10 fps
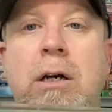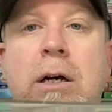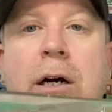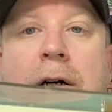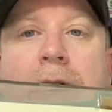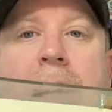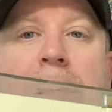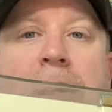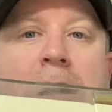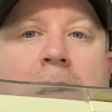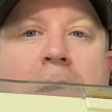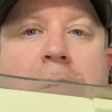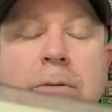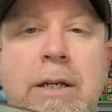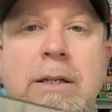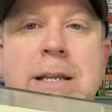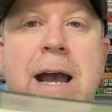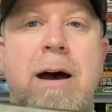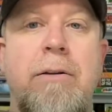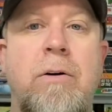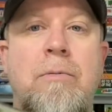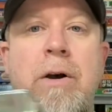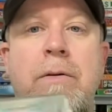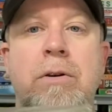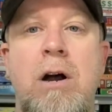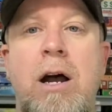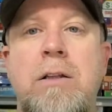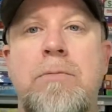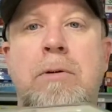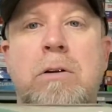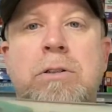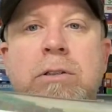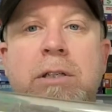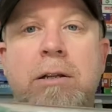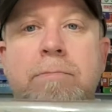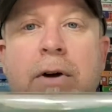So I was a little in doubt on whether or not to purchase it,